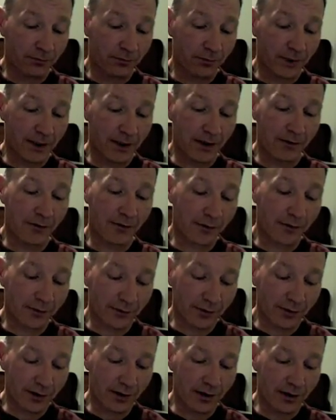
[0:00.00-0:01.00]
heal the
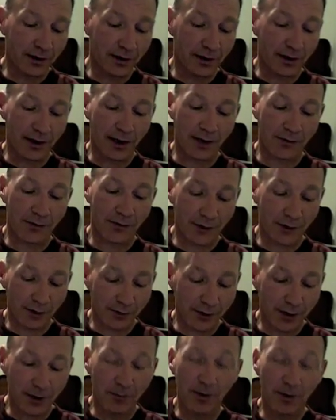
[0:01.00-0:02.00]
sick and cast out
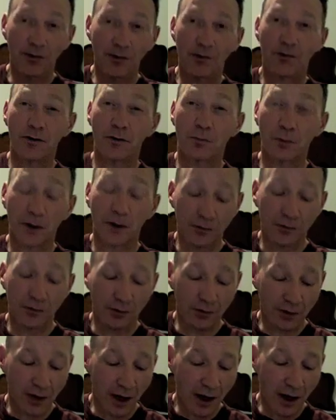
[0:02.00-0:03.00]
demons and to preach
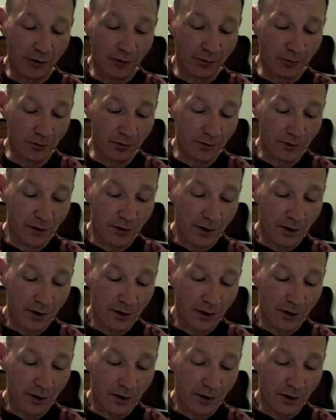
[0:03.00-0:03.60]
the gospel.